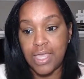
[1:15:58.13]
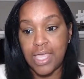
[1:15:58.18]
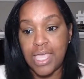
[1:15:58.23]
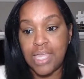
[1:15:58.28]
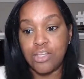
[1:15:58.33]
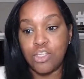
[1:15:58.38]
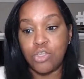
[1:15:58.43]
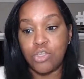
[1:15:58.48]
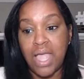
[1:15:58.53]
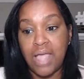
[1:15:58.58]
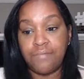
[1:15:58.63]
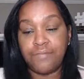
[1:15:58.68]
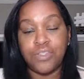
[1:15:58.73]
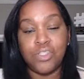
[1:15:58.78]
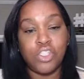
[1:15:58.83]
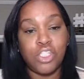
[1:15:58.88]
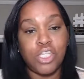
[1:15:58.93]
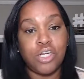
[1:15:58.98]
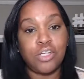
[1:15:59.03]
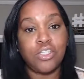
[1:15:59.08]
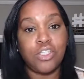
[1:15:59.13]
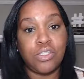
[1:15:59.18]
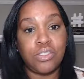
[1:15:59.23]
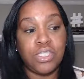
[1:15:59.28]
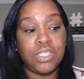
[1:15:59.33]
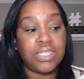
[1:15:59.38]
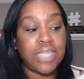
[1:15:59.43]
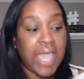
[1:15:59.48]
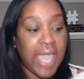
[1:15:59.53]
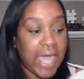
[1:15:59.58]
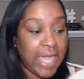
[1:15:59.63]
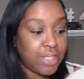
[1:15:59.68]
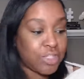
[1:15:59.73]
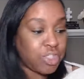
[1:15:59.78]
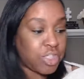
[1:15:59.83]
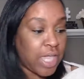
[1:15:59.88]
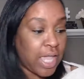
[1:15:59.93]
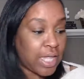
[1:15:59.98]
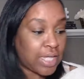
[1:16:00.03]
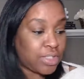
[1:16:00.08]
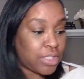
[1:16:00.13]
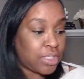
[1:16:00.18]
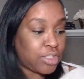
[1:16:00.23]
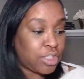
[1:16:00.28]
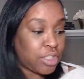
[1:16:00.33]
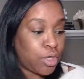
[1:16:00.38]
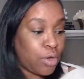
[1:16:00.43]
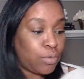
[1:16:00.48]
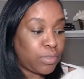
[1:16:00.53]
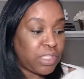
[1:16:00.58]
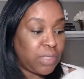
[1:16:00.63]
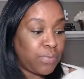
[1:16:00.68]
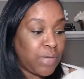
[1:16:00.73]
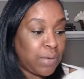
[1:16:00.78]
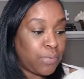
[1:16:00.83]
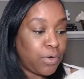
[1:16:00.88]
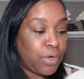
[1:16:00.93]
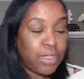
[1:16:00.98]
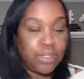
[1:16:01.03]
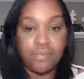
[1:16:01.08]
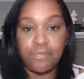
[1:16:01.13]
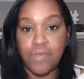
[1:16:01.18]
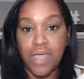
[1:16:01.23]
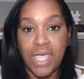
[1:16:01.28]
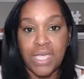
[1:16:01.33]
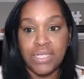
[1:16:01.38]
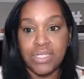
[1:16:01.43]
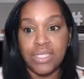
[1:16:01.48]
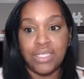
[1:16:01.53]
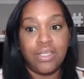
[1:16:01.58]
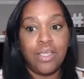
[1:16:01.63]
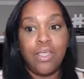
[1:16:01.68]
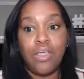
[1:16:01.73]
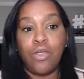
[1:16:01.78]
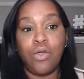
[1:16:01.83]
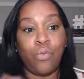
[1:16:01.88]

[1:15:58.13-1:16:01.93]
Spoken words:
And you have to share using the hashtag, because that's the only way we're going to find it.